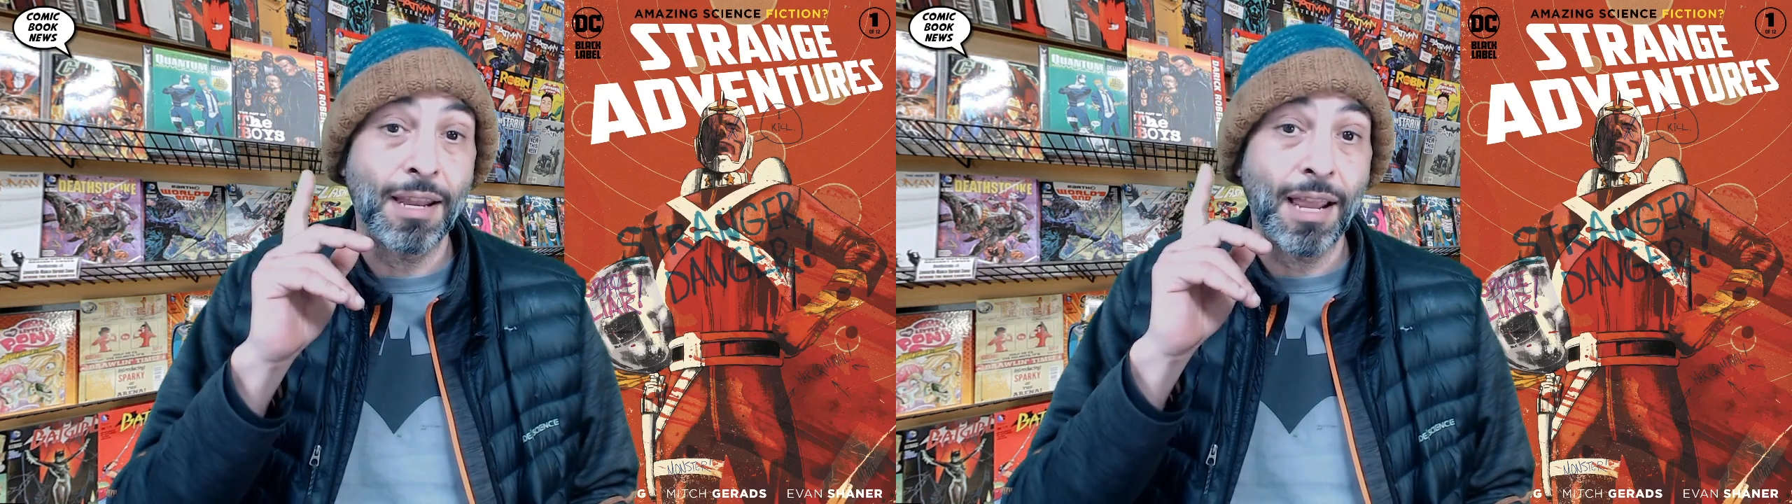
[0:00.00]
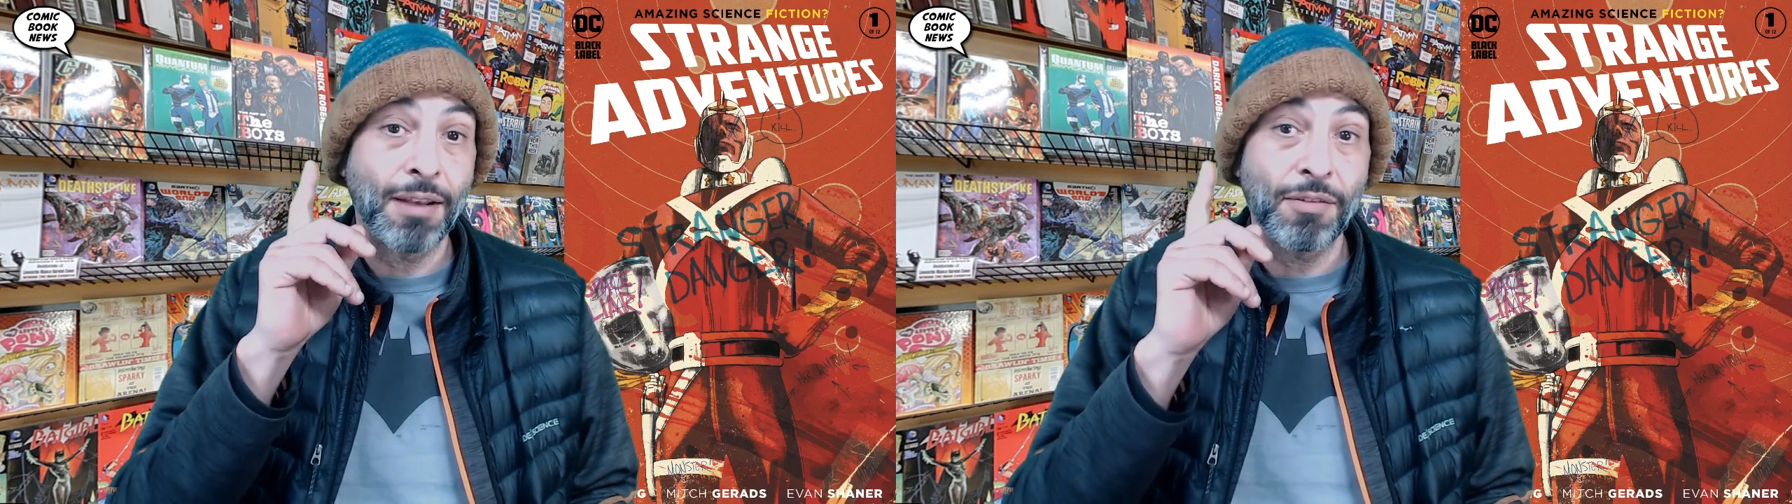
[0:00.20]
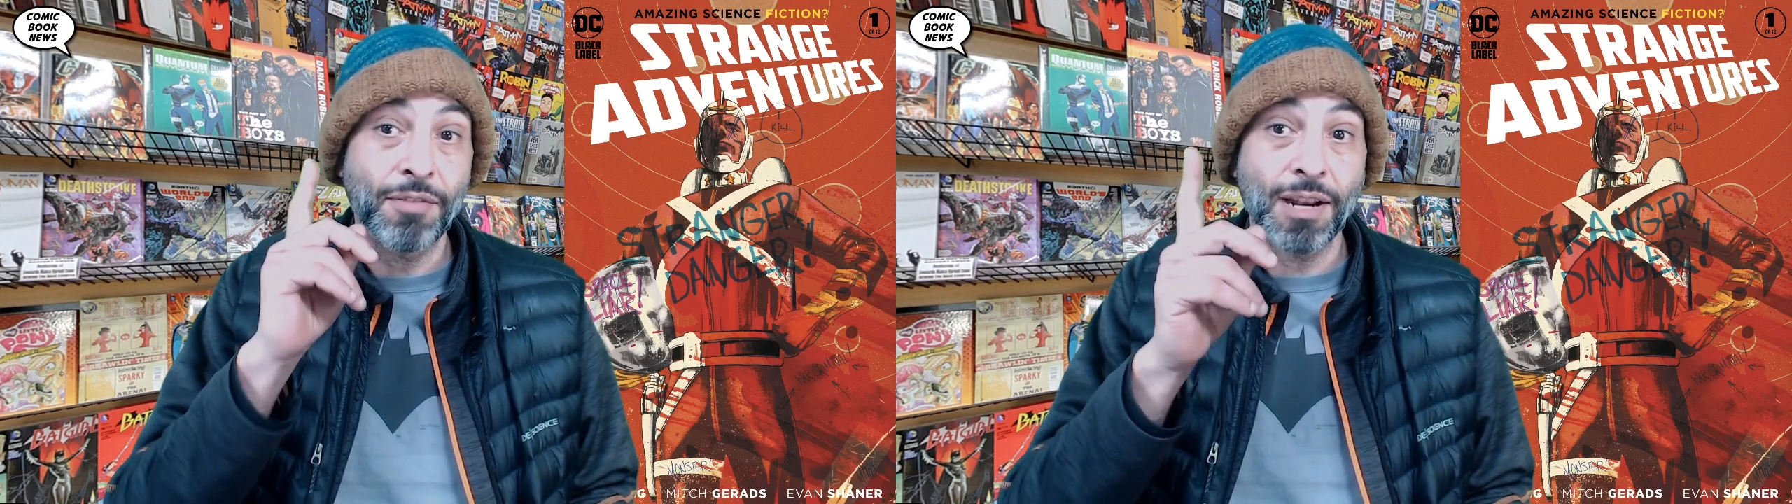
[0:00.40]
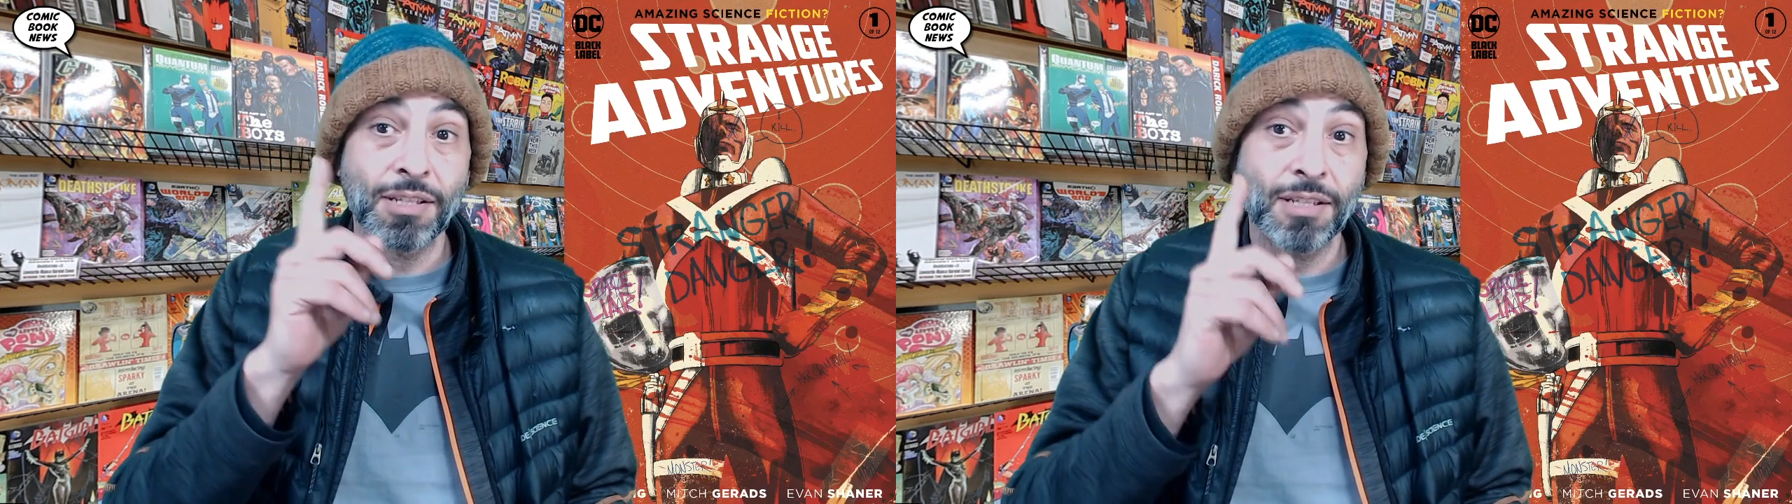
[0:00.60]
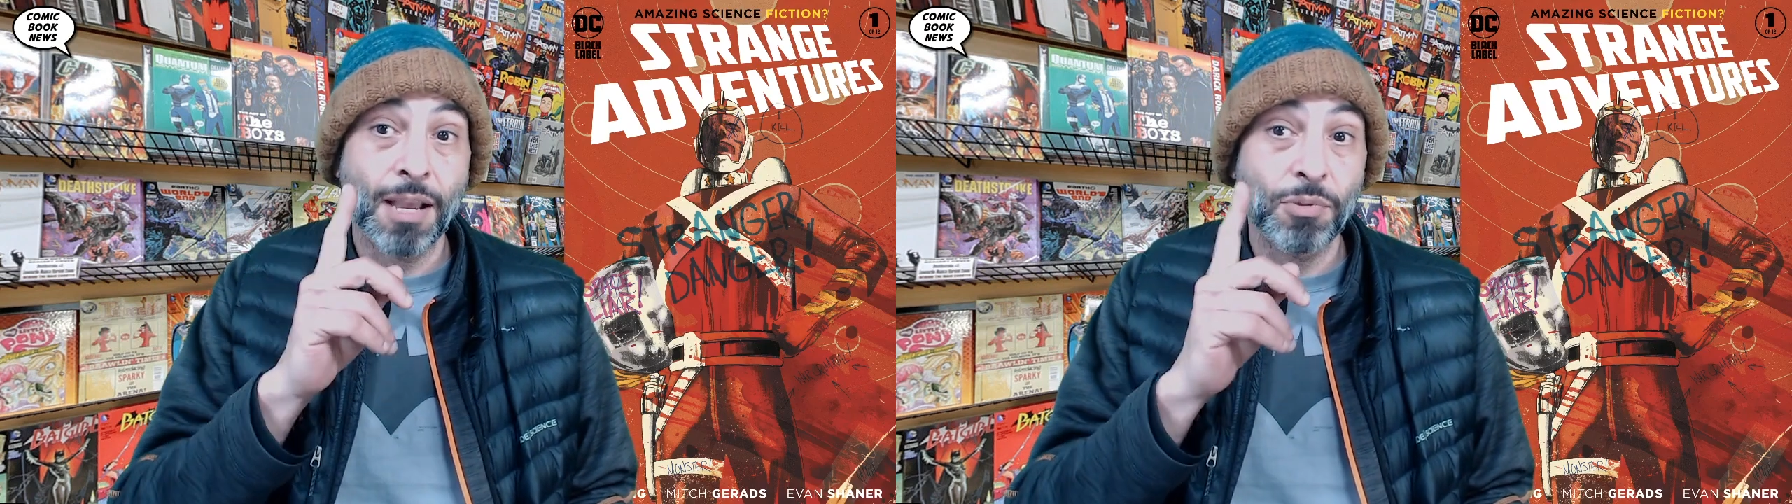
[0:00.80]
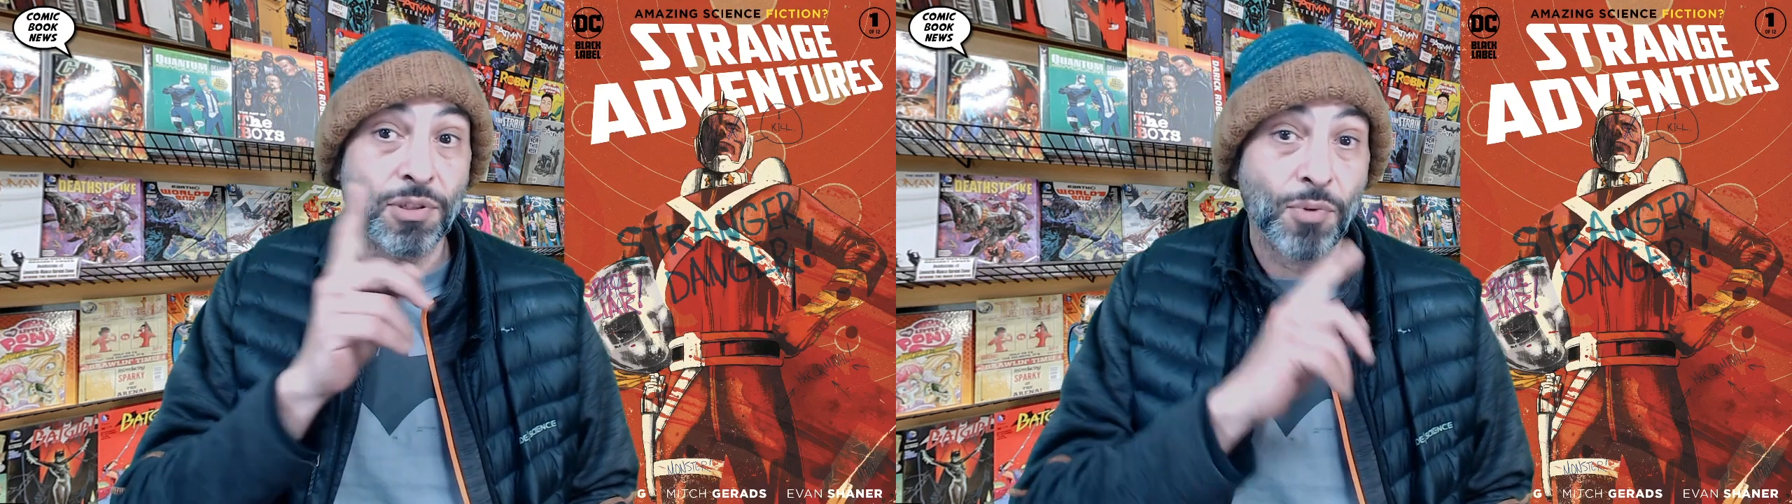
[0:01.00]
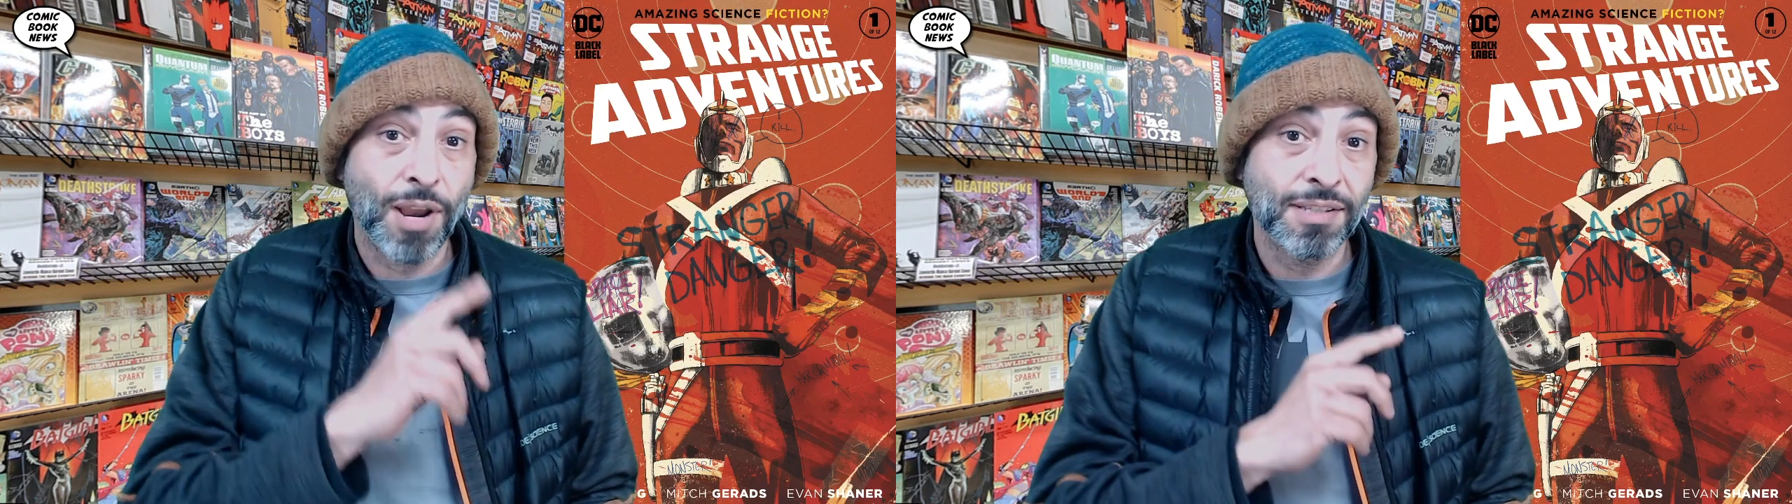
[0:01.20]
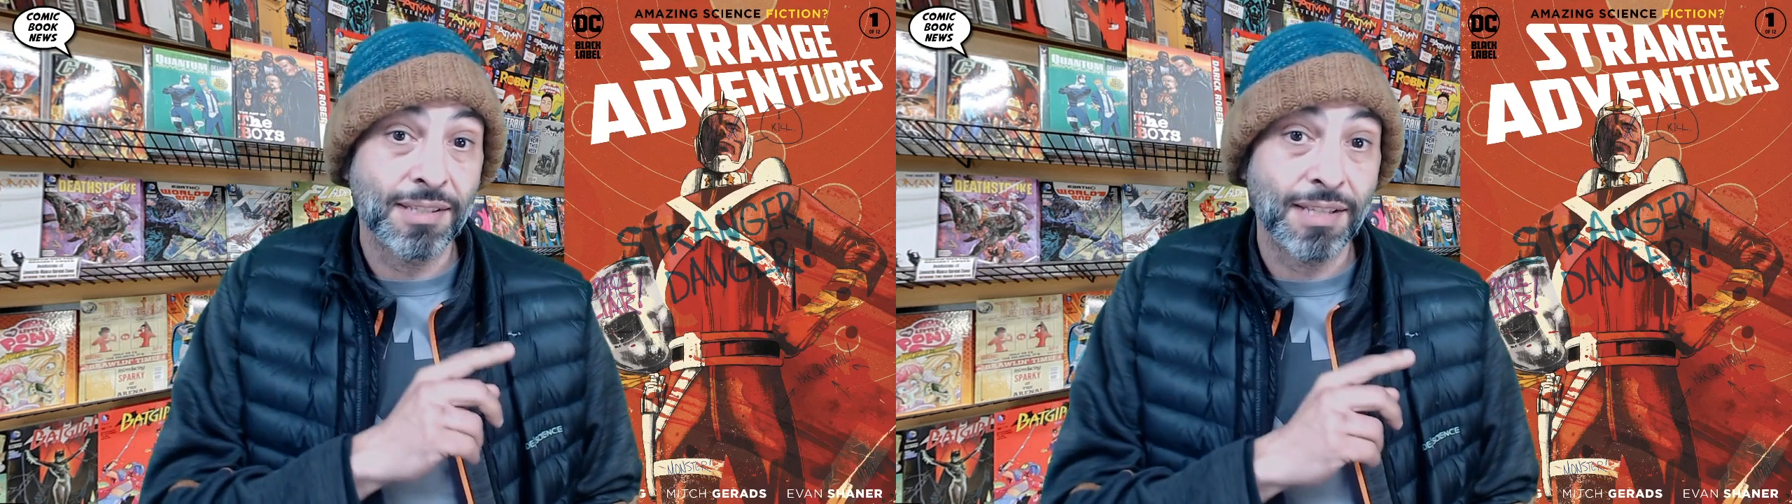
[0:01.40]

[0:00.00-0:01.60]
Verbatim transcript: and we've got a couple surprises